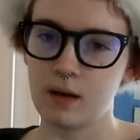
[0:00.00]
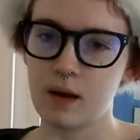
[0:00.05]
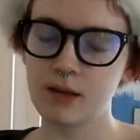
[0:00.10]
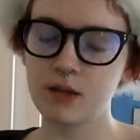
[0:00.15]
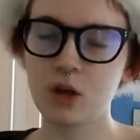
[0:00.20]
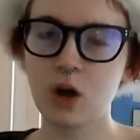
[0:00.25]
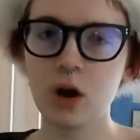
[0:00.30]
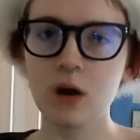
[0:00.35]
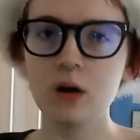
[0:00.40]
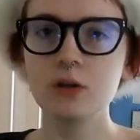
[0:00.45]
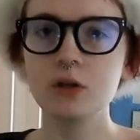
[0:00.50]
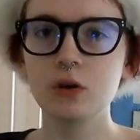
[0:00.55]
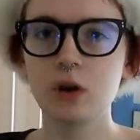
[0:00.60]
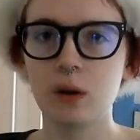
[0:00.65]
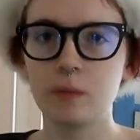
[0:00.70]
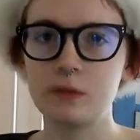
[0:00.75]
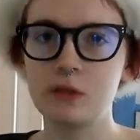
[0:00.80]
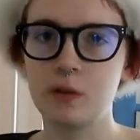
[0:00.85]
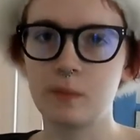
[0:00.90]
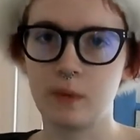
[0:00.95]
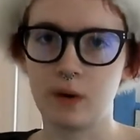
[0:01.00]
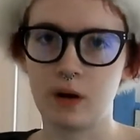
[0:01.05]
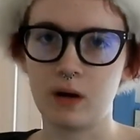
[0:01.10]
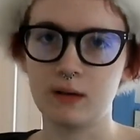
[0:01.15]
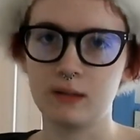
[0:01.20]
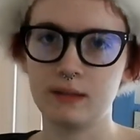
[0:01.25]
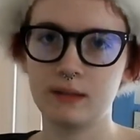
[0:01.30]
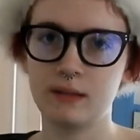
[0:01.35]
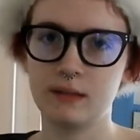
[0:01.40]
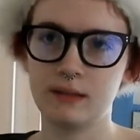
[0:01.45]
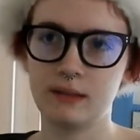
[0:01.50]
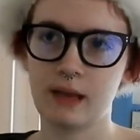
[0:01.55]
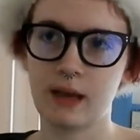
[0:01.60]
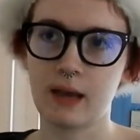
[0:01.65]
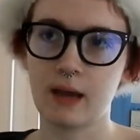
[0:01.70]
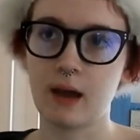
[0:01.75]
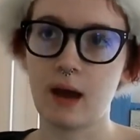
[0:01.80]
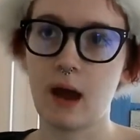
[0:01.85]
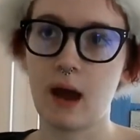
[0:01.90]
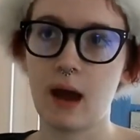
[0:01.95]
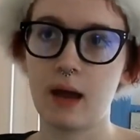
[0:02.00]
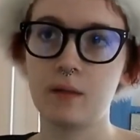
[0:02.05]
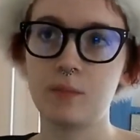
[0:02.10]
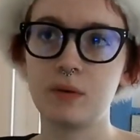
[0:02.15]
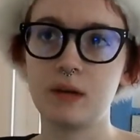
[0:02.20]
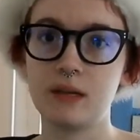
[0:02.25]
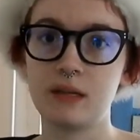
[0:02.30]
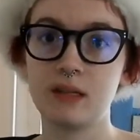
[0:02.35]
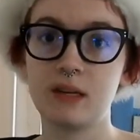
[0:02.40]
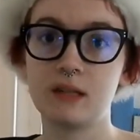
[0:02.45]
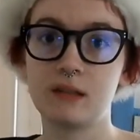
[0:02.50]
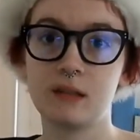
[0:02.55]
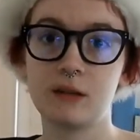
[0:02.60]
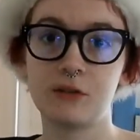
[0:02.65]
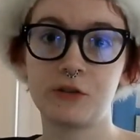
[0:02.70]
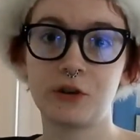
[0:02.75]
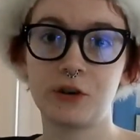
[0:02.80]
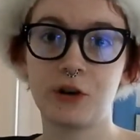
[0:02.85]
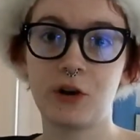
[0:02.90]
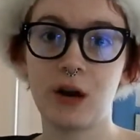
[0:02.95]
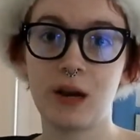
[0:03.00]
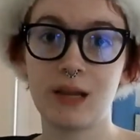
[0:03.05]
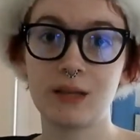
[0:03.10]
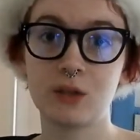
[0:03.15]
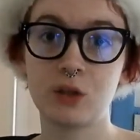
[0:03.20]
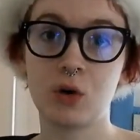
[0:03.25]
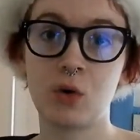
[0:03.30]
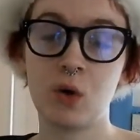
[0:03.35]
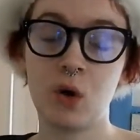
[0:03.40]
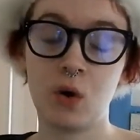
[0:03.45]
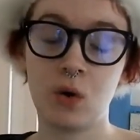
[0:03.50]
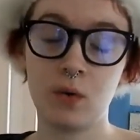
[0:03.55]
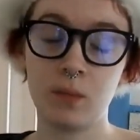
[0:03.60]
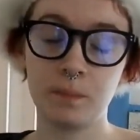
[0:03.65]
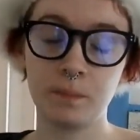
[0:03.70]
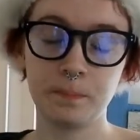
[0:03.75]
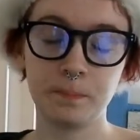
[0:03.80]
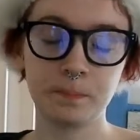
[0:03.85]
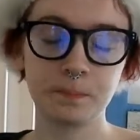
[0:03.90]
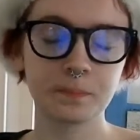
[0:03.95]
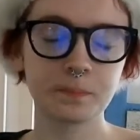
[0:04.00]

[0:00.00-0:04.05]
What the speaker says: it's hard to go up to your boss and say, I had a PTSD trigger, I need to go home,